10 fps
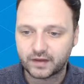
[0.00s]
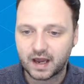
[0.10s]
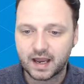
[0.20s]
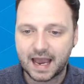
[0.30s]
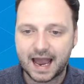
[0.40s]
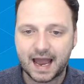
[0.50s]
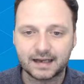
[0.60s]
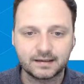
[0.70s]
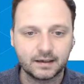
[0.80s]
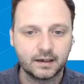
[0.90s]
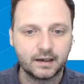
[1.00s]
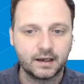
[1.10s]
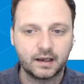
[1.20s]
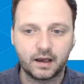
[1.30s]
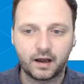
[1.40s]
that I had,
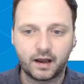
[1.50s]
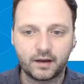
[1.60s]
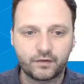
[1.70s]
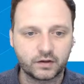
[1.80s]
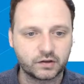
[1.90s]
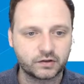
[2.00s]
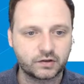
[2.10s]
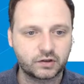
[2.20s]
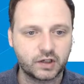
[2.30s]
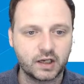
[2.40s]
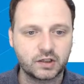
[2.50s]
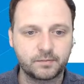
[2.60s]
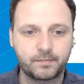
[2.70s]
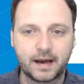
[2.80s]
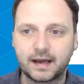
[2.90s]
if I just change
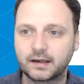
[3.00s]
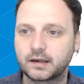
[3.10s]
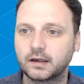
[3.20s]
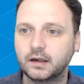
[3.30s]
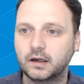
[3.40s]
it back,